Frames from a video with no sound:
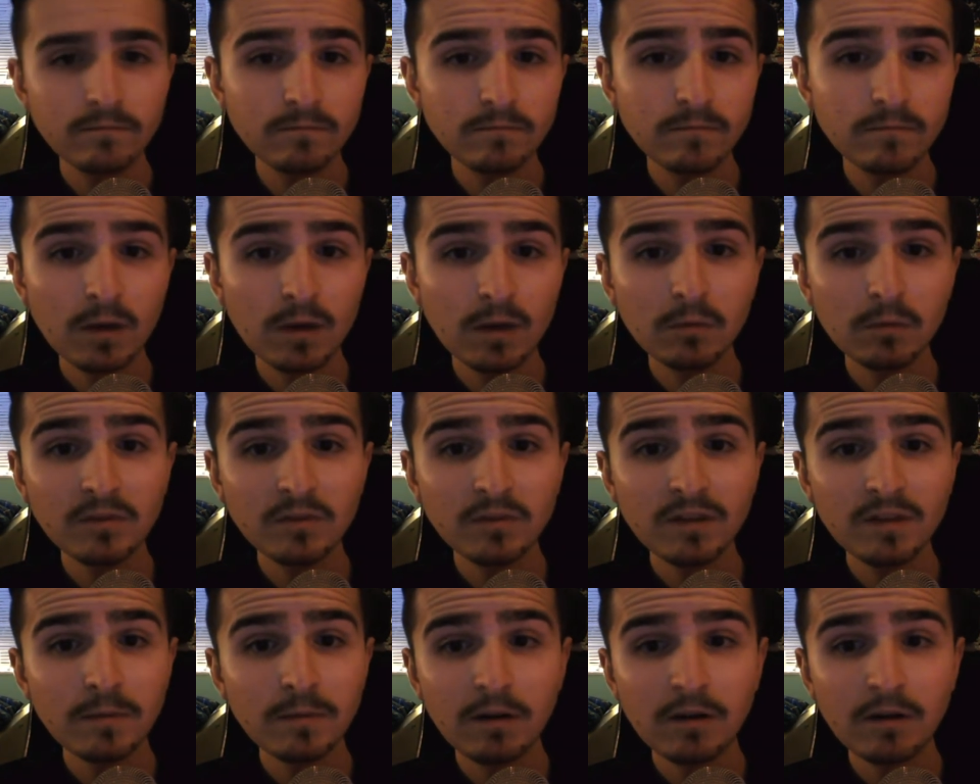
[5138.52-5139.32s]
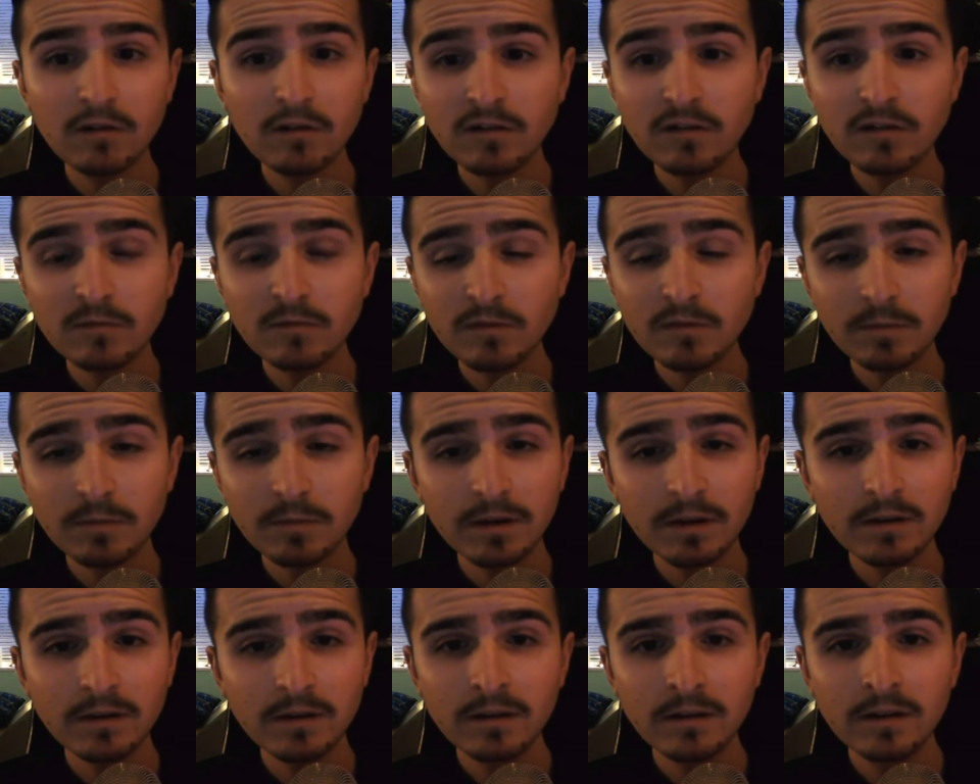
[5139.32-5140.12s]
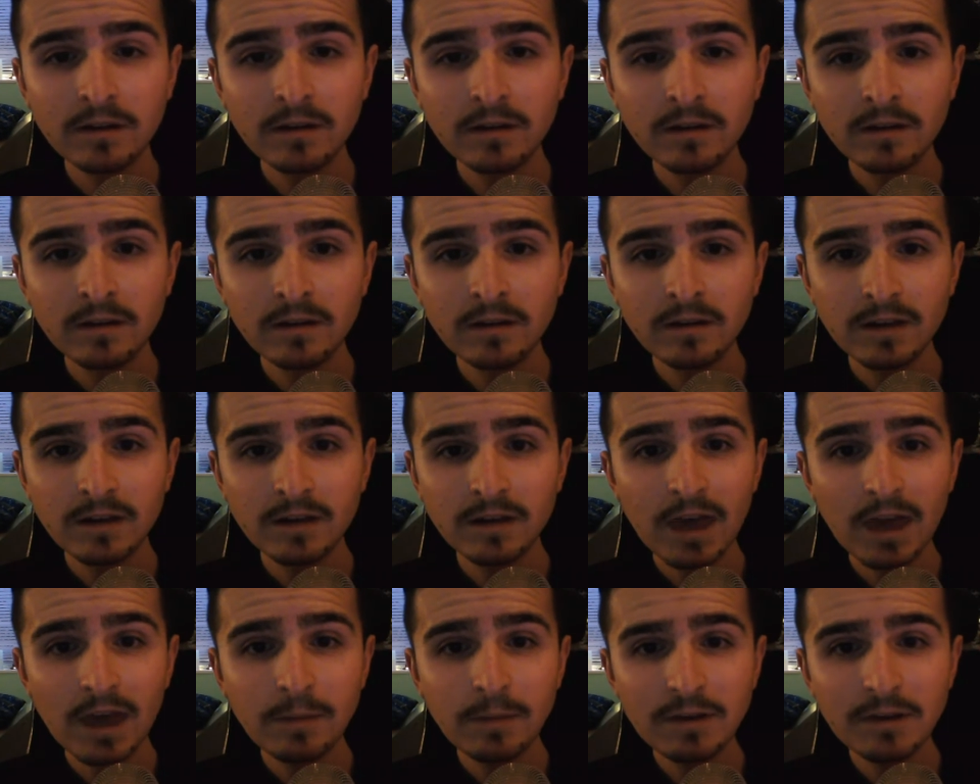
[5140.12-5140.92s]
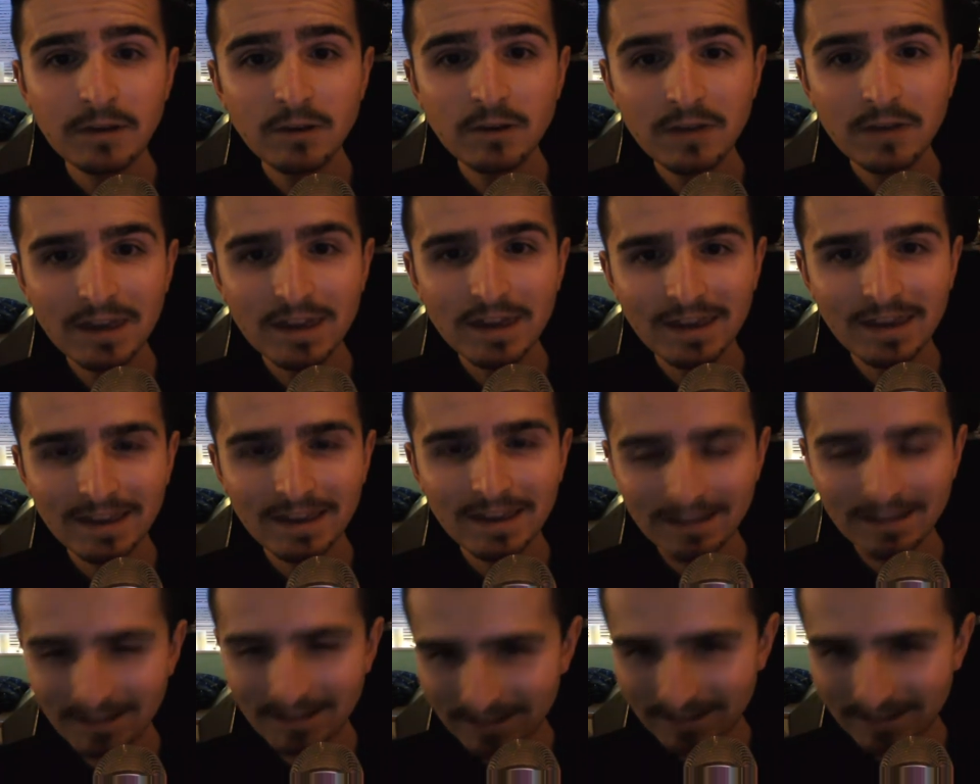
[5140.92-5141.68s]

I would say Merry Christmas, but... Happy New Year!